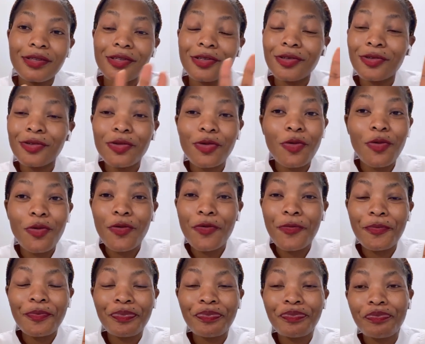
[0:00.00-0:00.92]

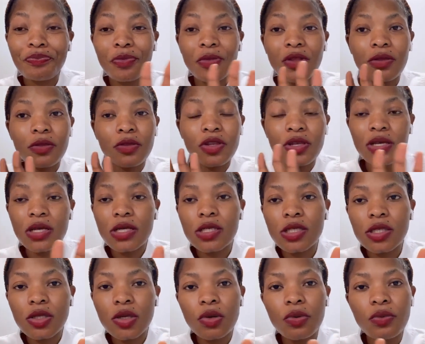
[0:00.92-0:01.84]
So
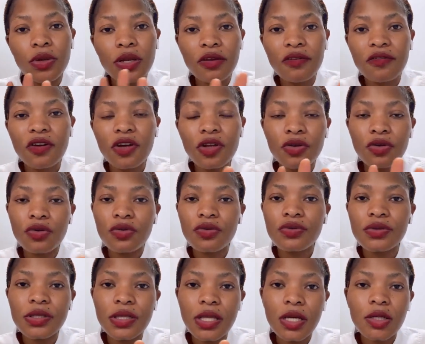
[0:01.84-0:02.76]
just know whenever you
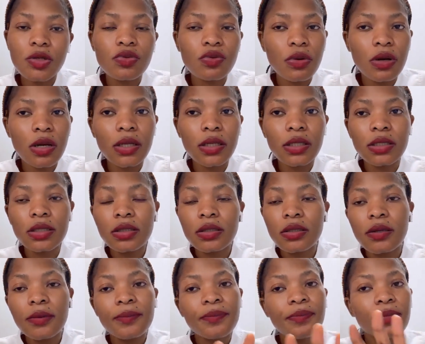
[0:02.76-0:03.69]
use that one,
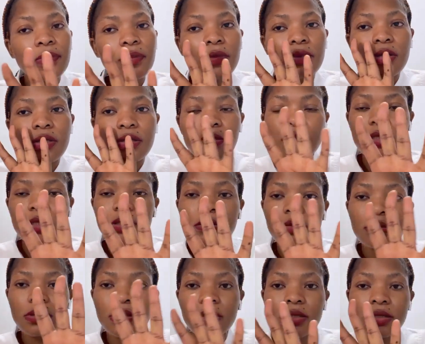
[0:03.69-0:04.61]
you're just
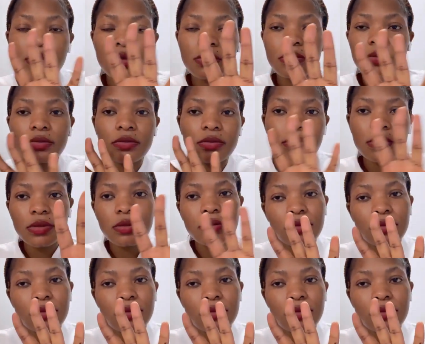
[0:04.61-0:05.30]
gonna choose,